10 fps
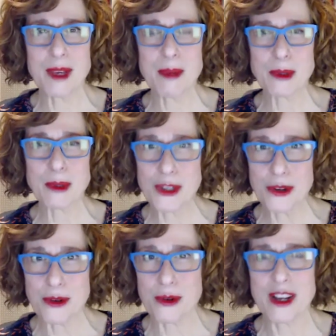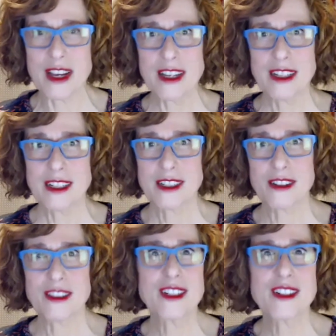people too. So
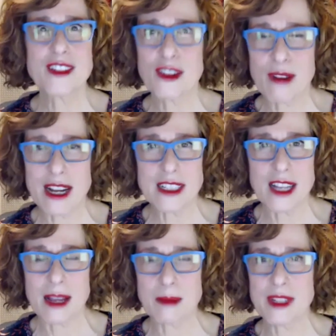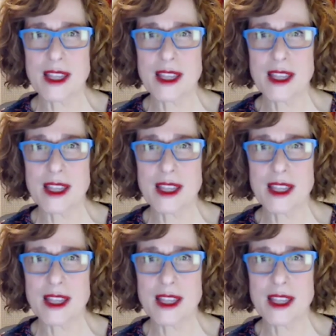this is a great time to